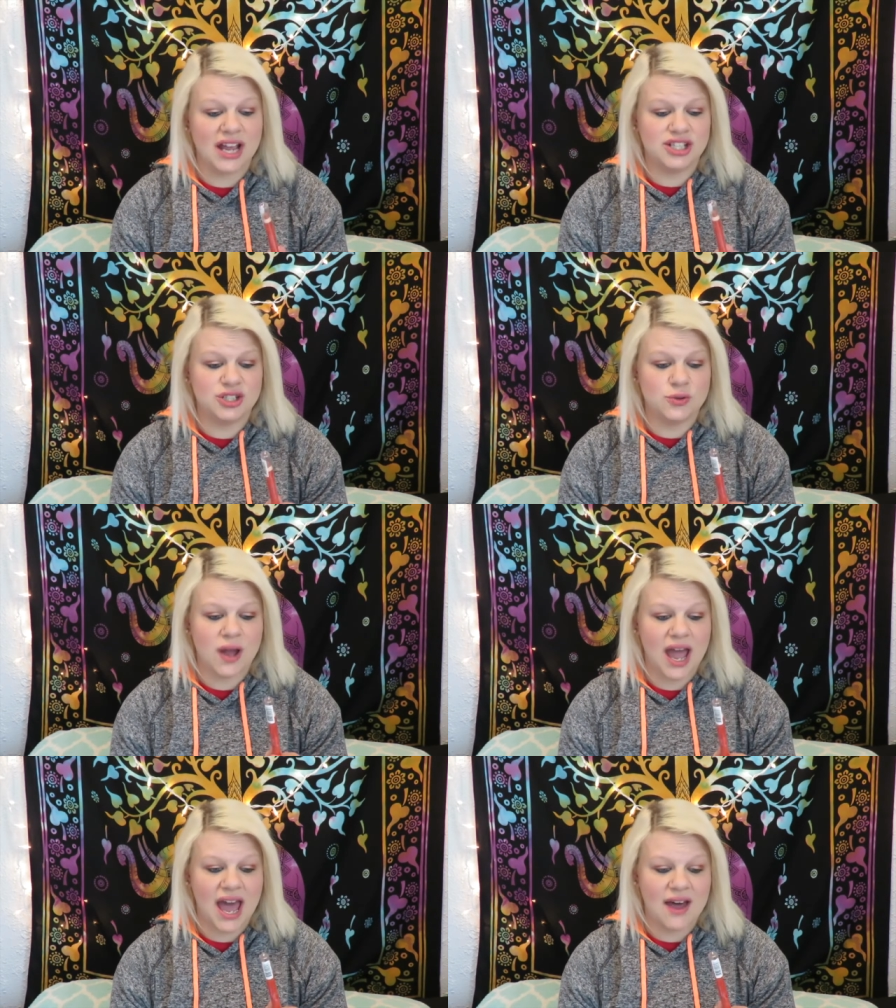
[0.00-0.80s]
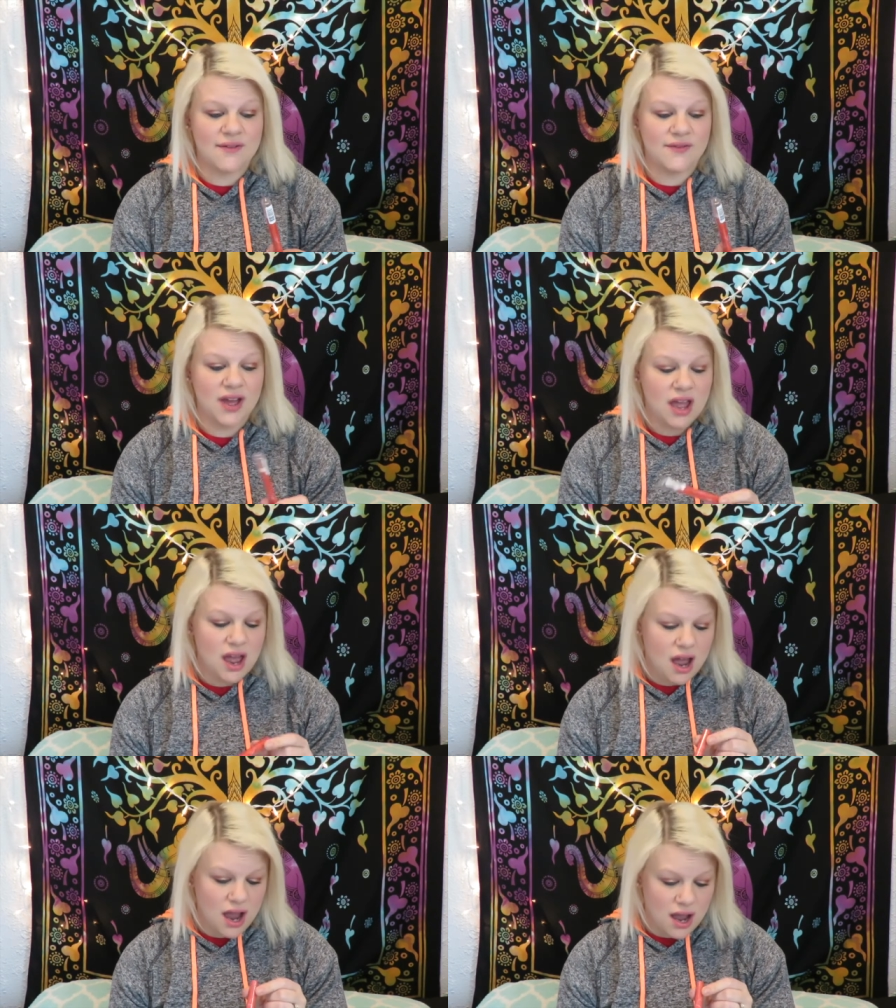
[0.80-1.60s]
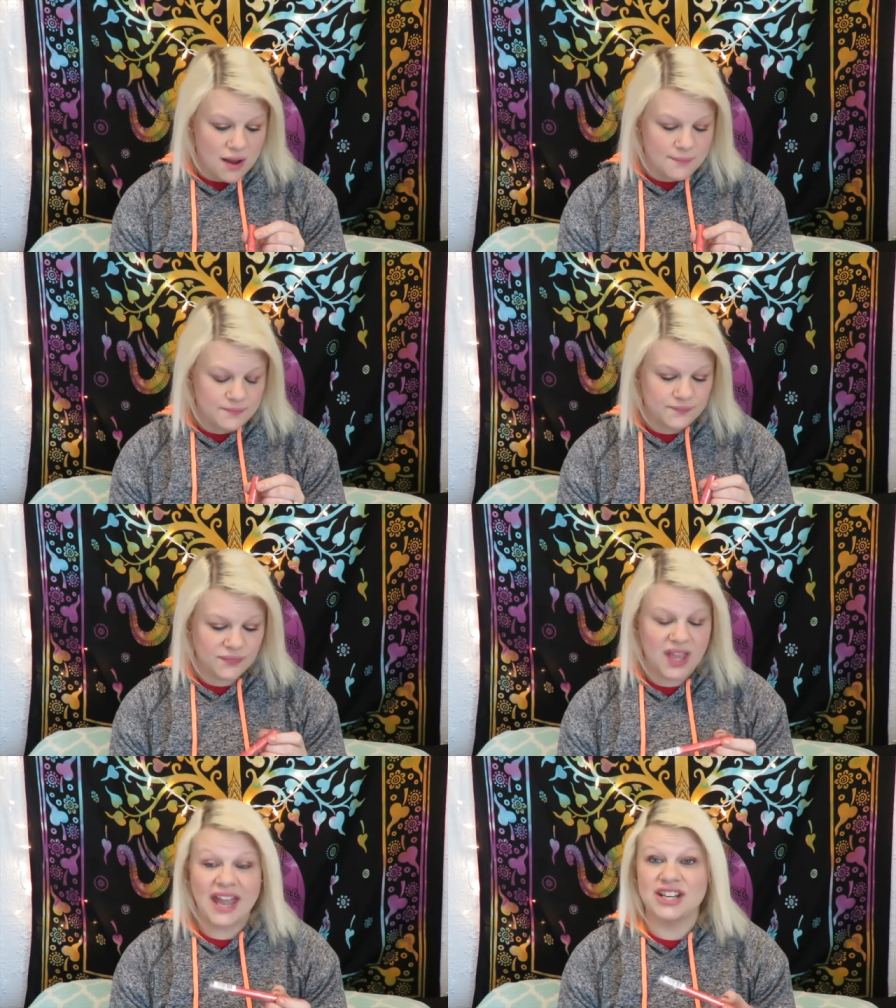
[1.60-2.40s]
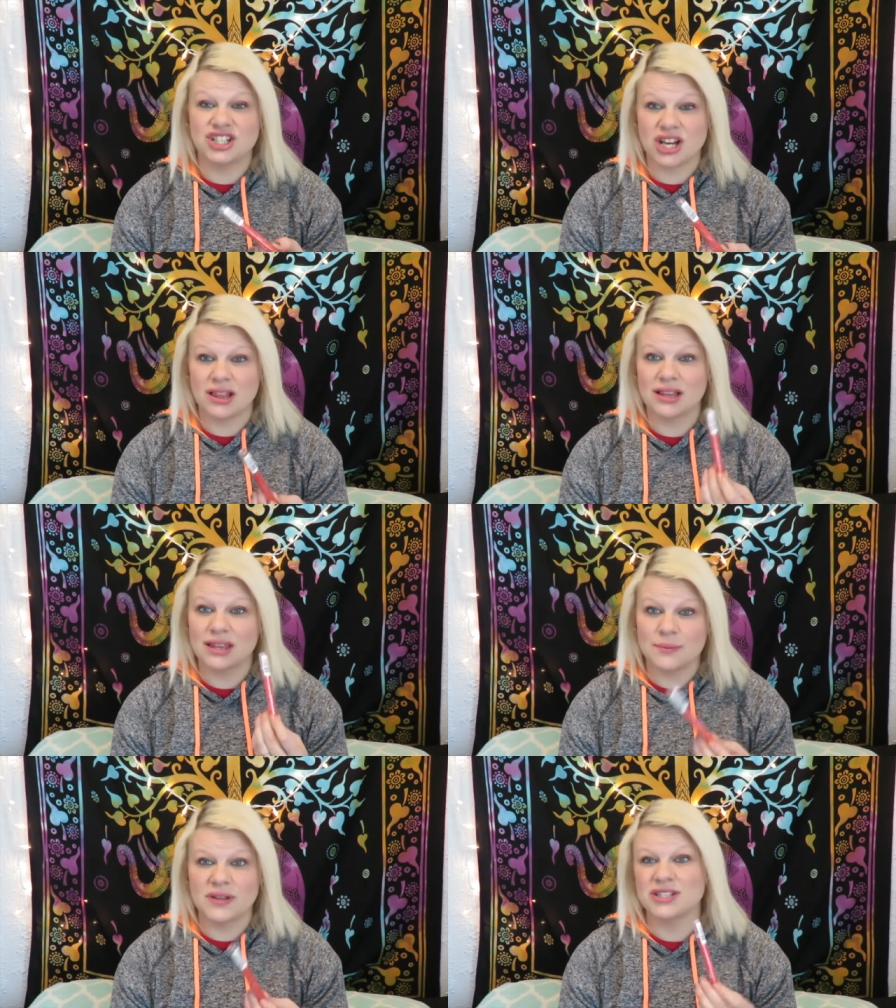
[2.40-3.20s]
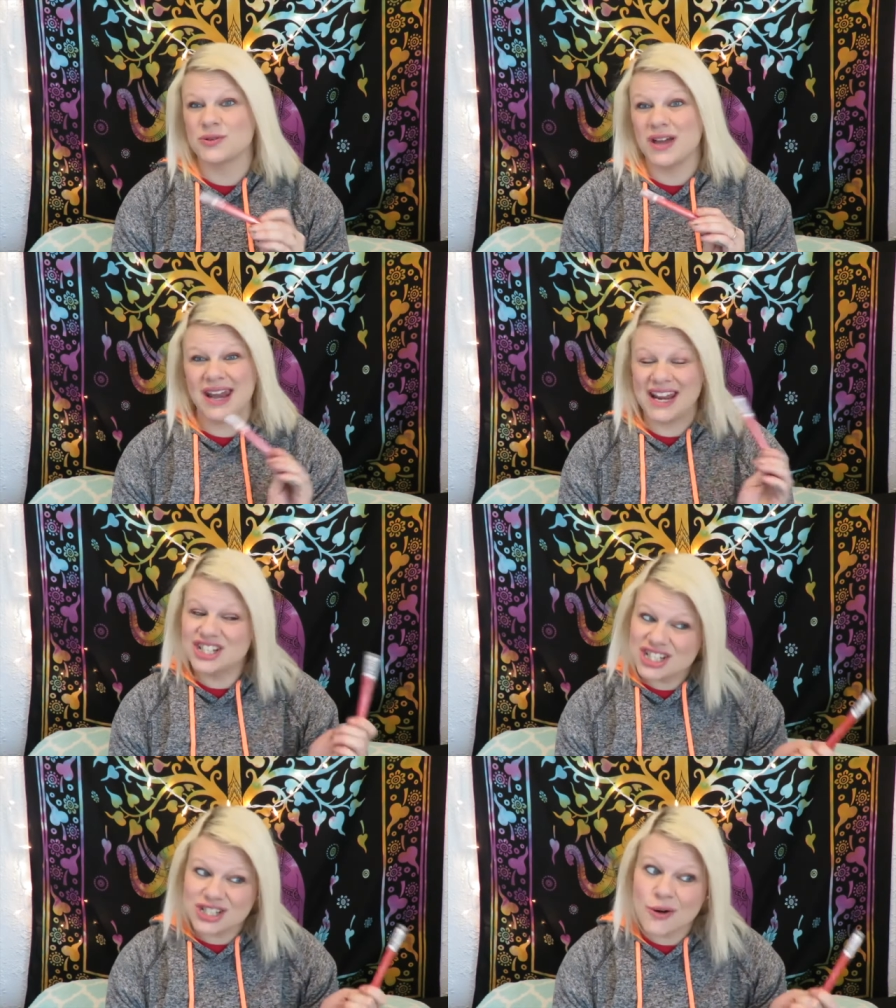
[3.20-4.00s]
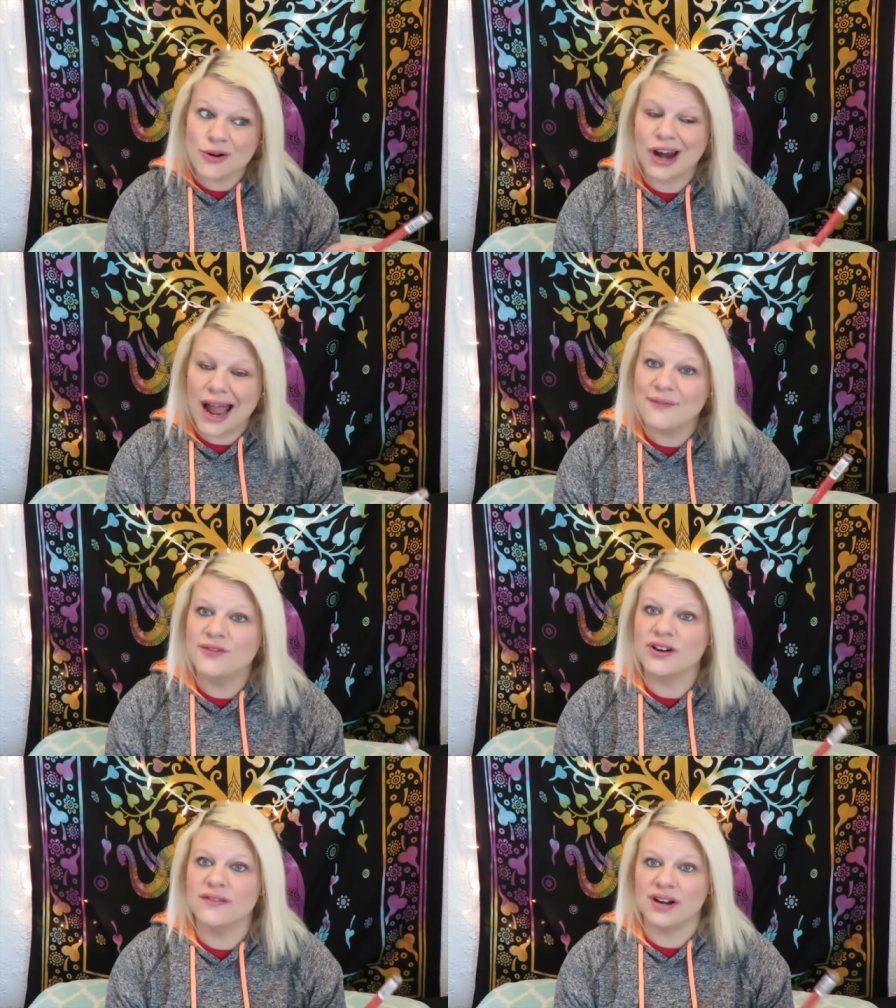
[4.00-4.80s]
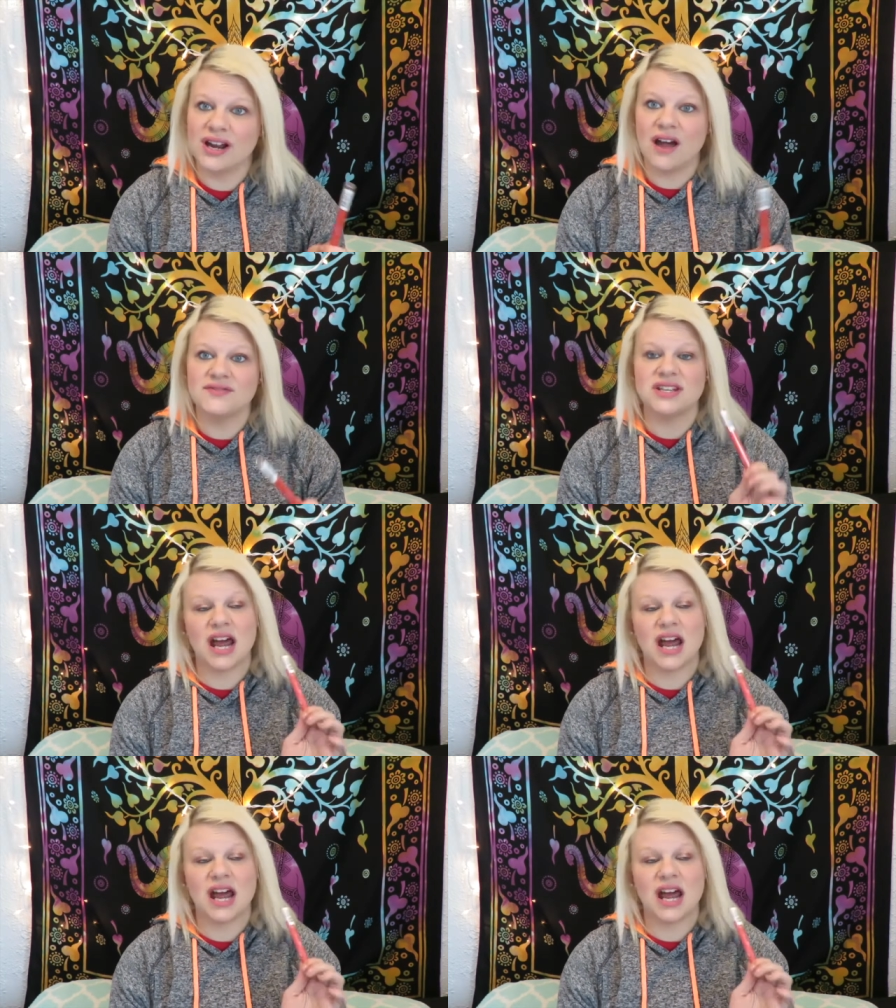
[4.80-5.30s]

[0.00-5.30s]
I do have a shallow lip pencil, and I just don't grab for it very often.